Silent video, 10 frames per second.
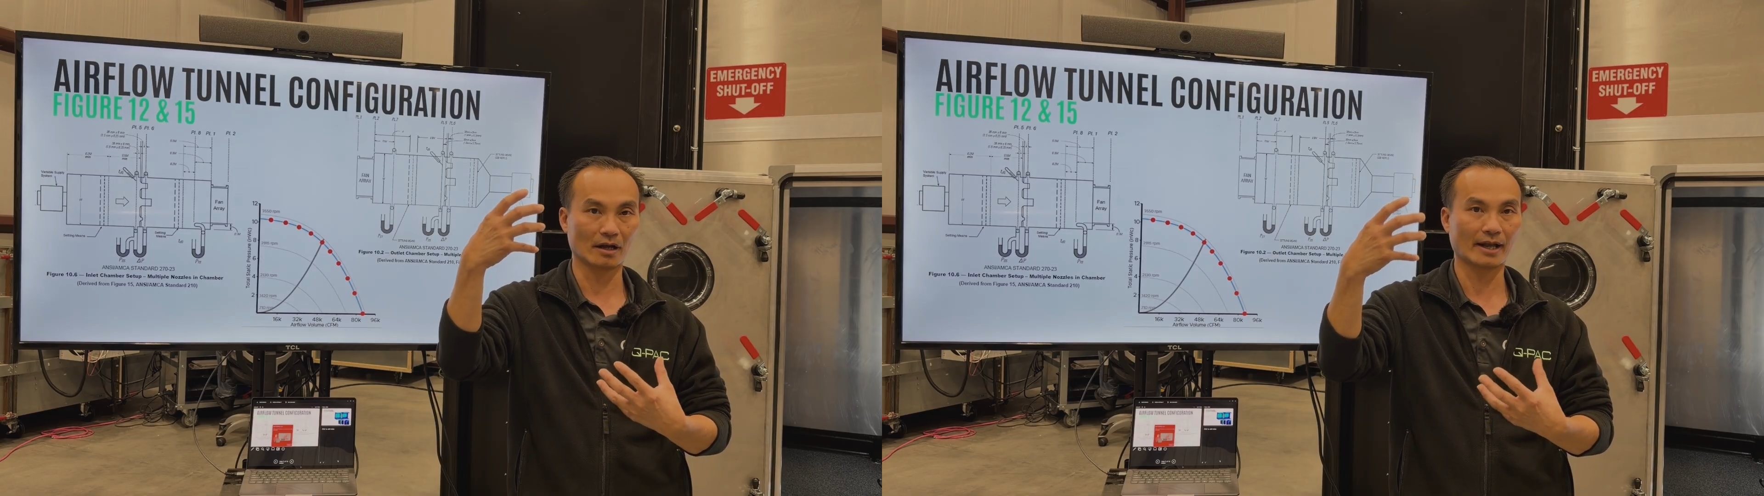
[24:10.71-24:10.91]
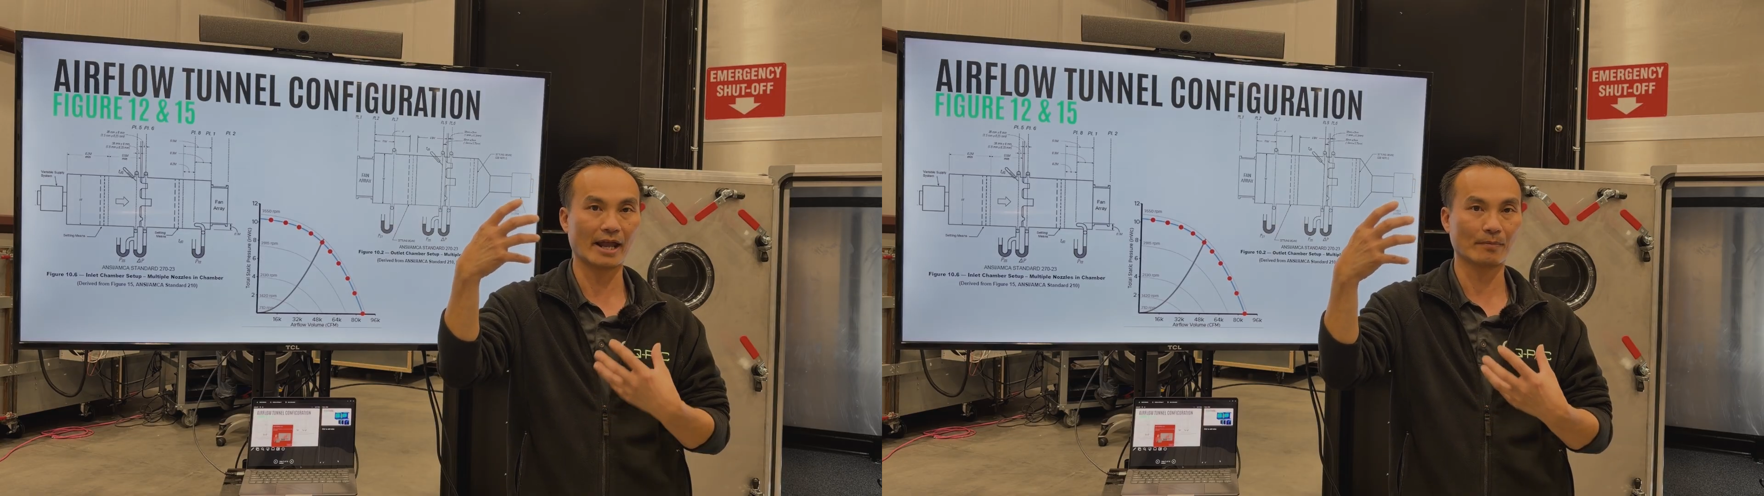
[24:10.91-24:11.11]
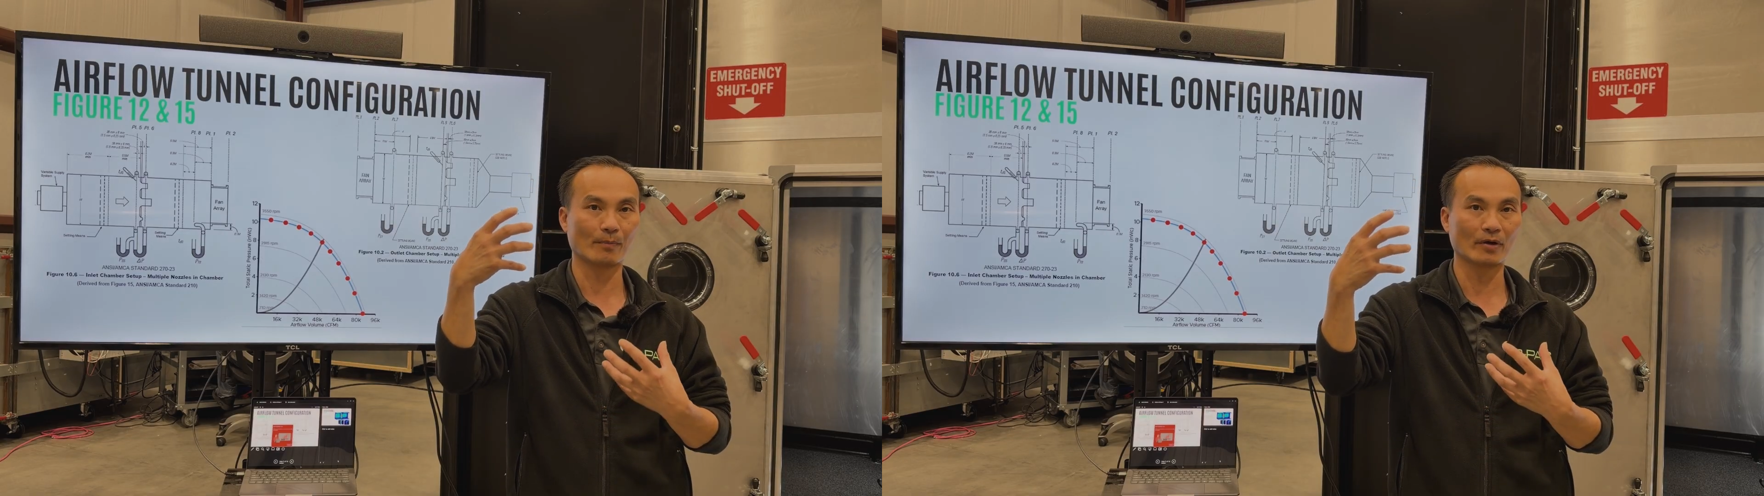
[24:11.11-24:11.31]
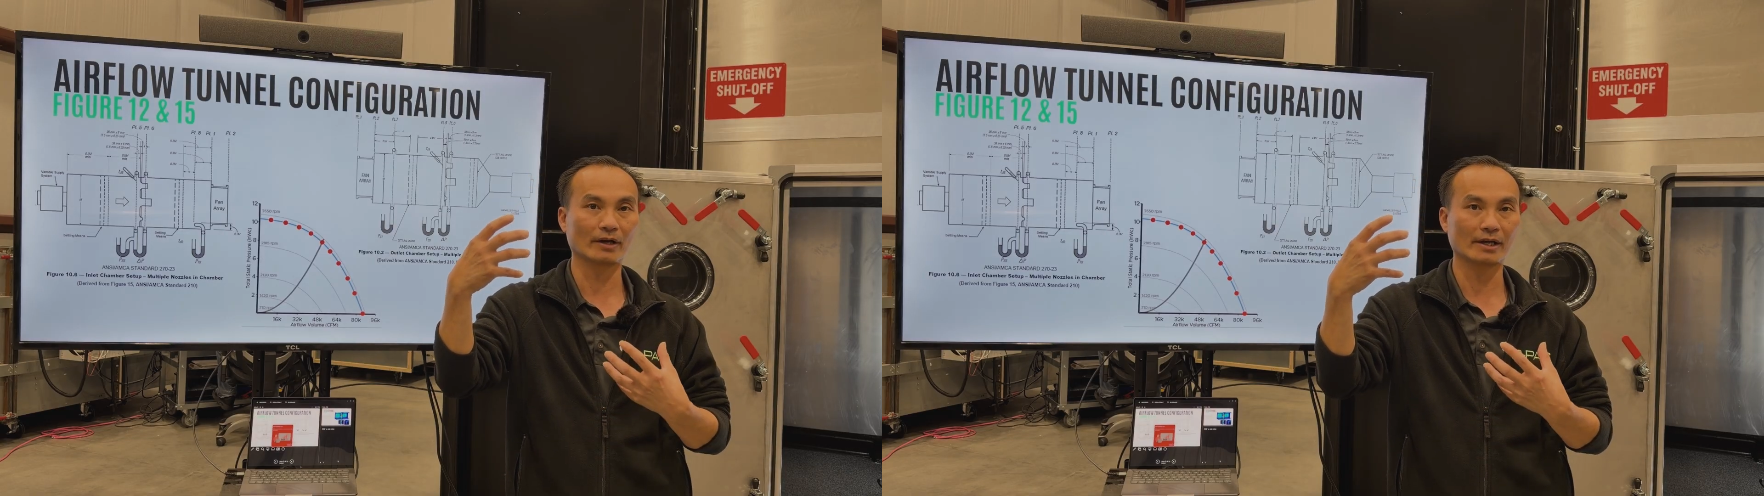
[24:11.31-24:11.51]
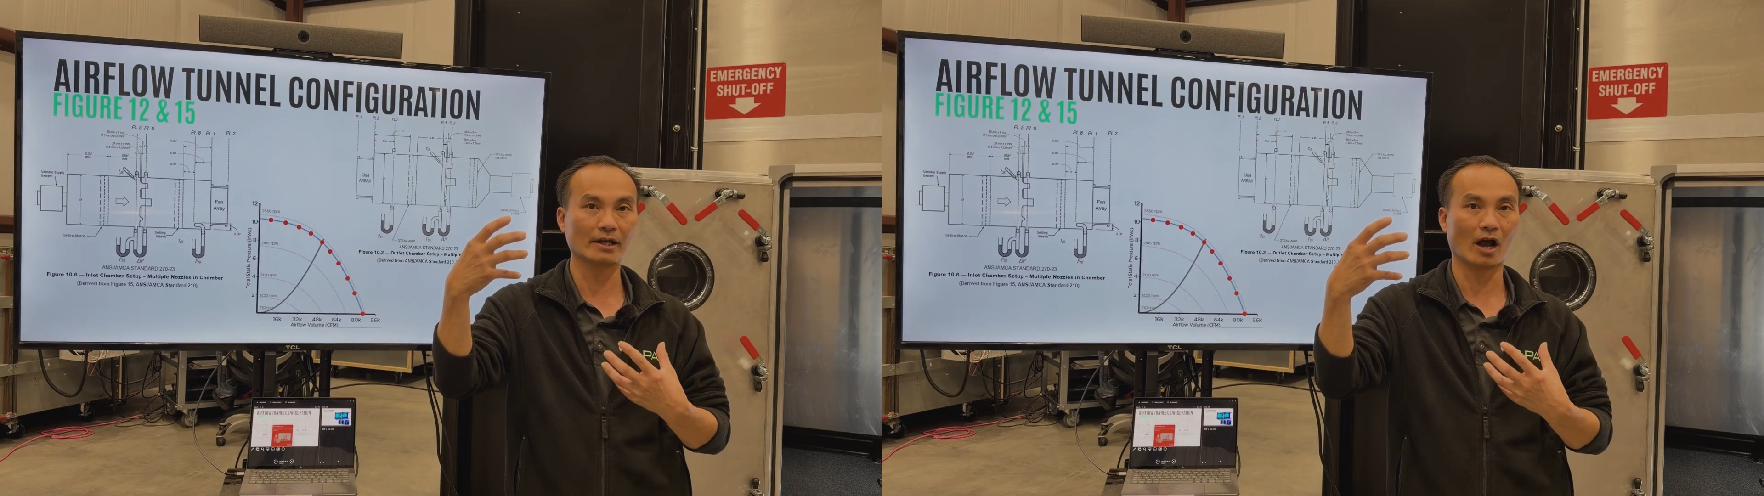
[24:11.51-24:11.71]

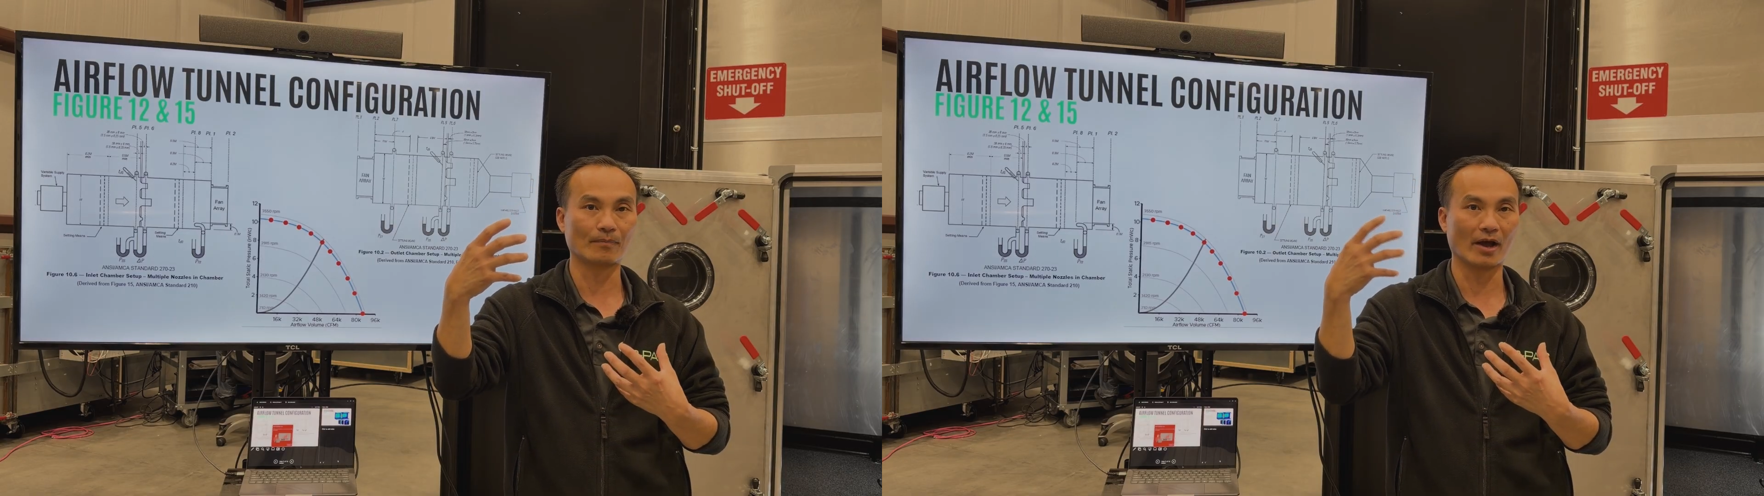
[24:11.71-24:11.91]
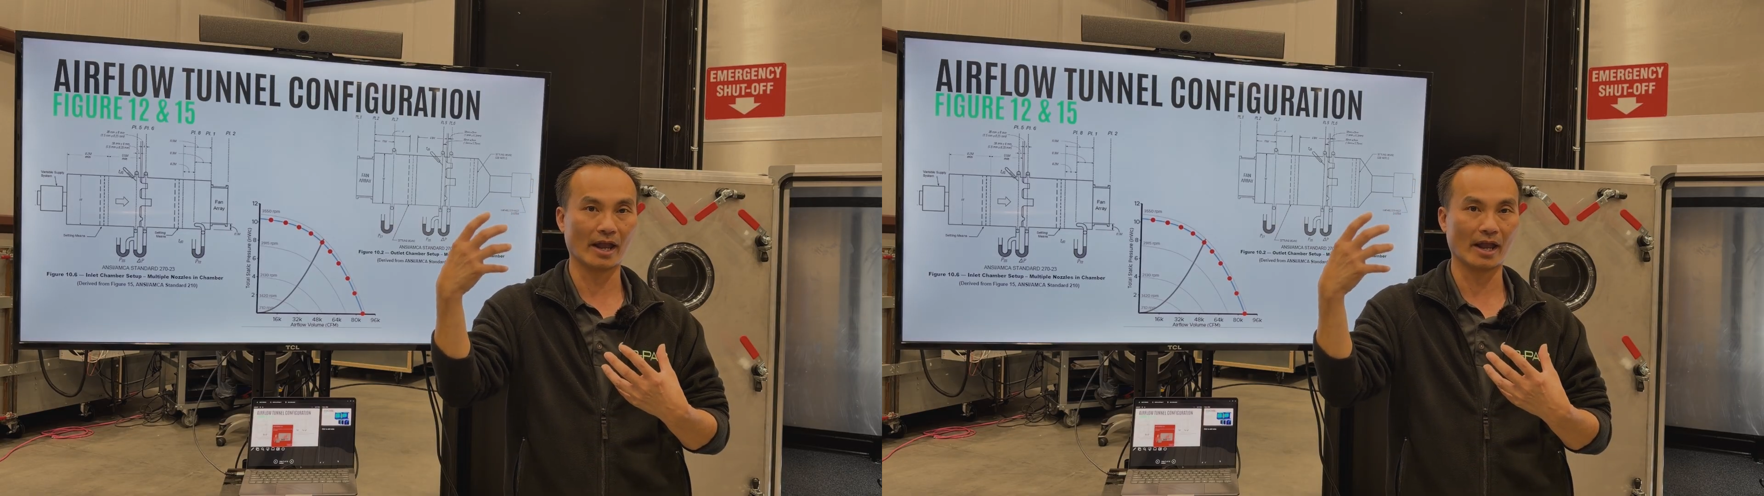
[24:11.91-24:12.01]
capability of